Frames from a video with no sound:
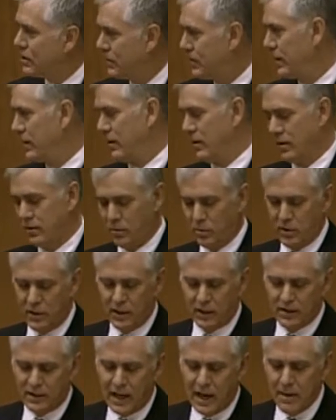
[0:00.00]
filled with
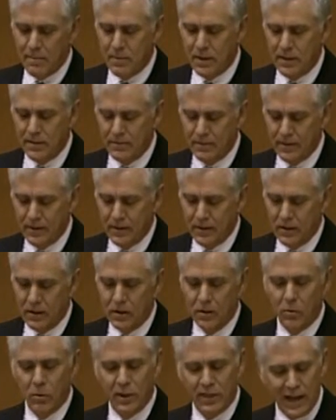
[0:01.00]
excitement
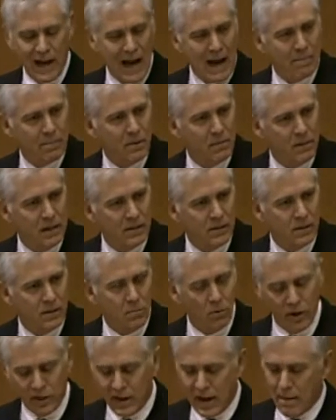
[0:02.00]
with optimism,
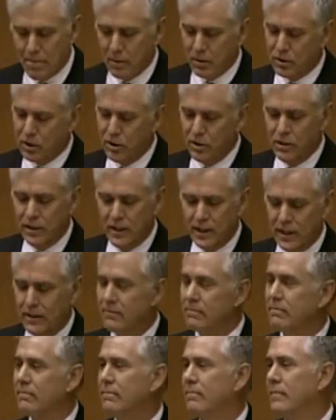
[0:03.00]
with opportunity,
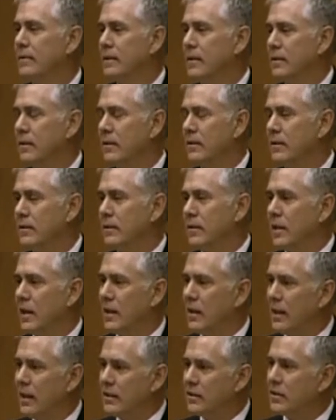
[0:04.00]

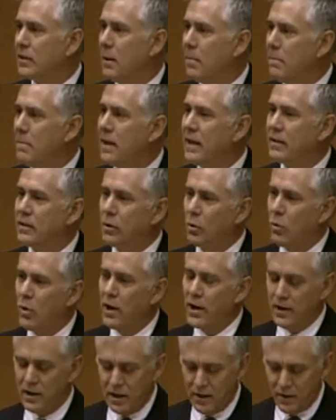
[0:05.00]
and let's commit to
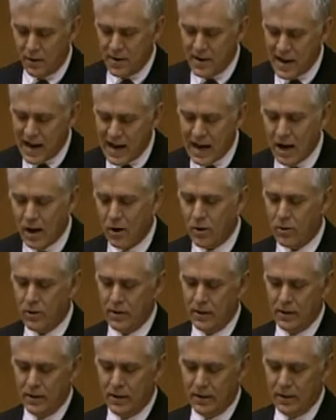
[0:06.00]
one another now
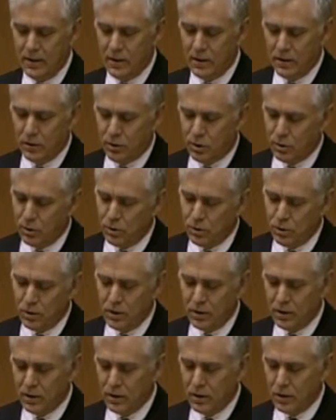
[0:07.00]

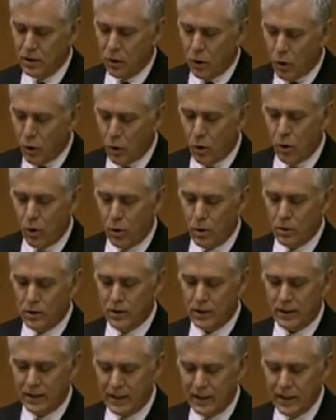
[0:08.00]
to hold
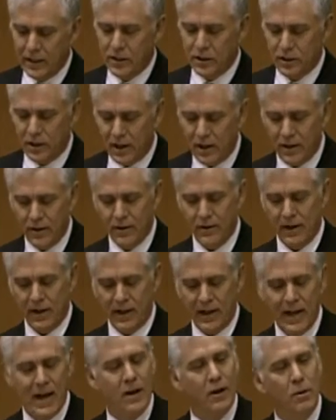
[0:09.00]
each other
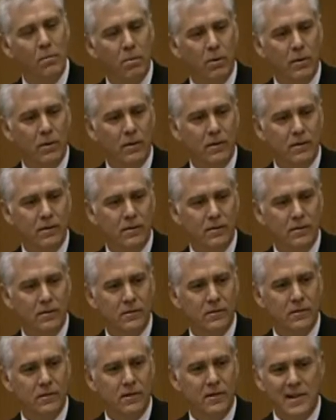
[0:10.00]
accountable,
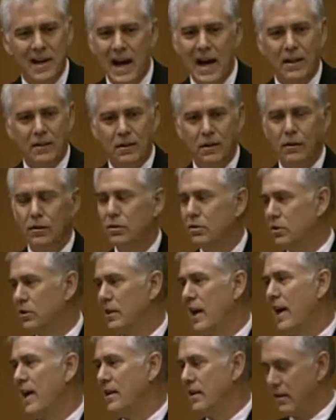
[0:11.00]
not to lose
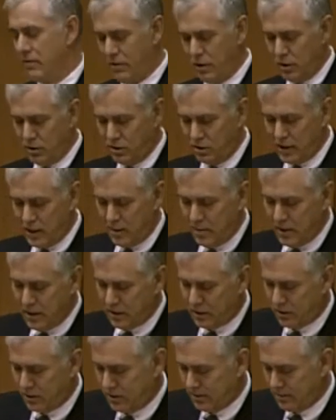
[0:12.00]
sight of those
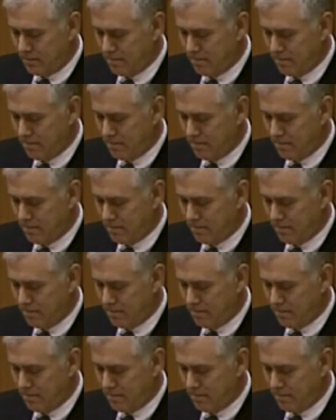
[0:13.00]
sentiments.